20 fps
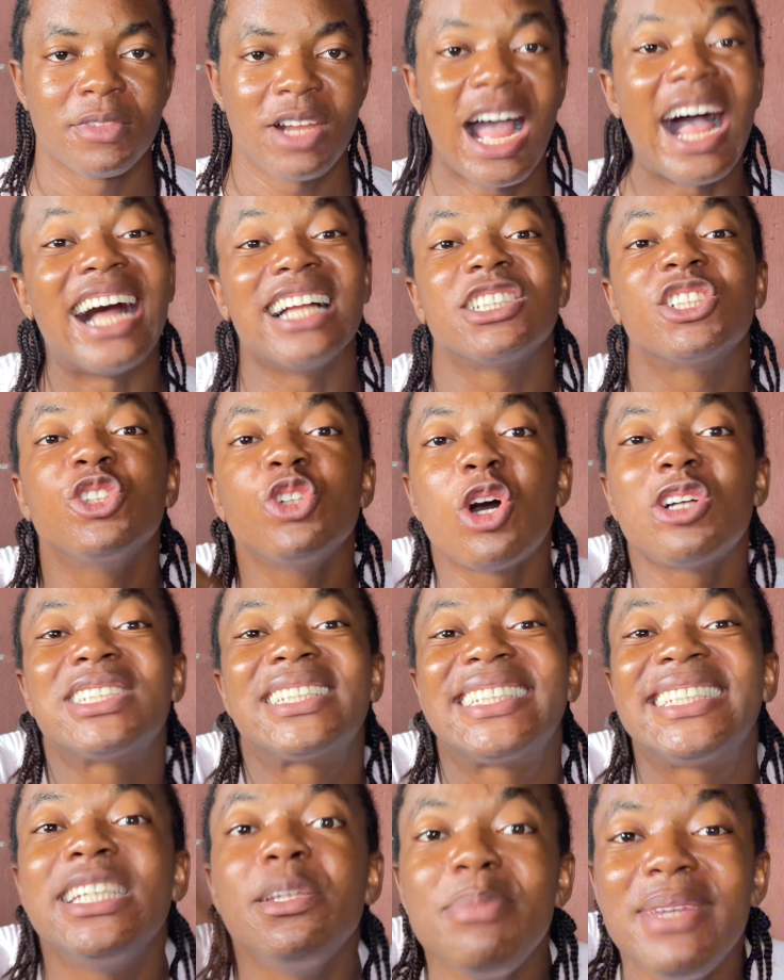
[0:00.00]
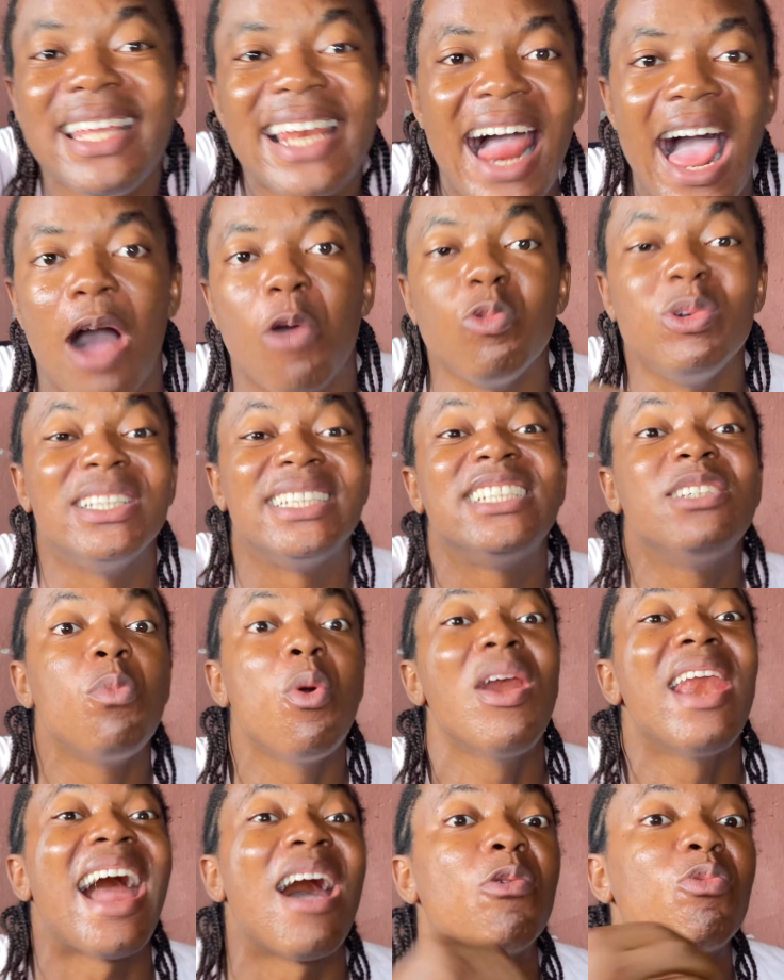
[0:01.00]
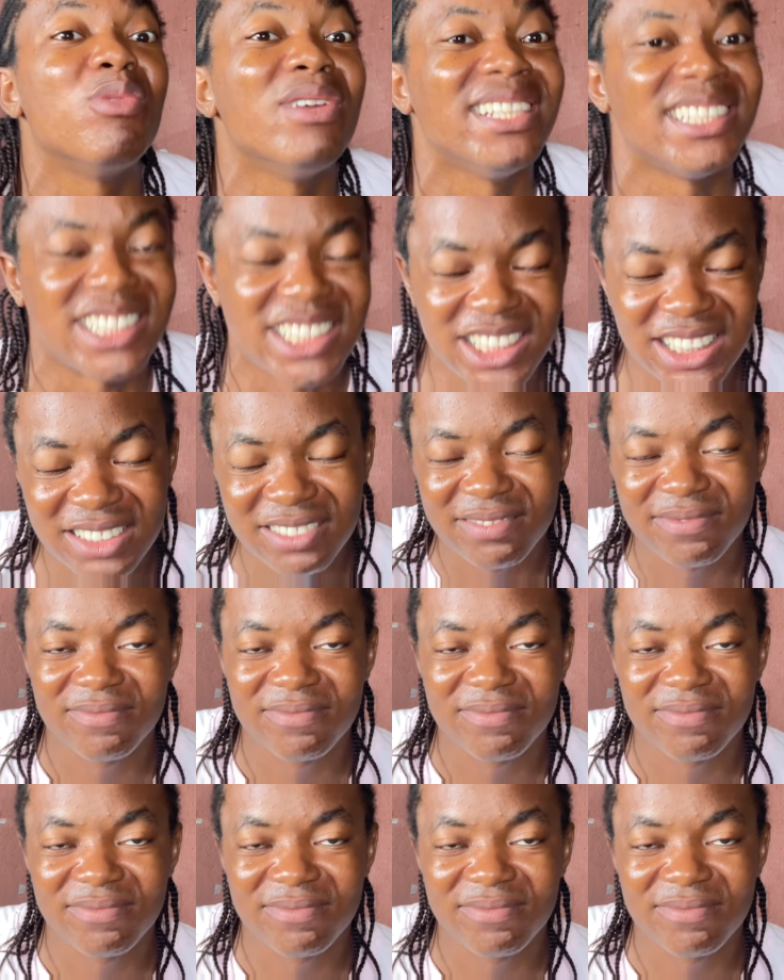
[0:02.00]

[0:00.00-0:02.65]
and not similar with Igbo language.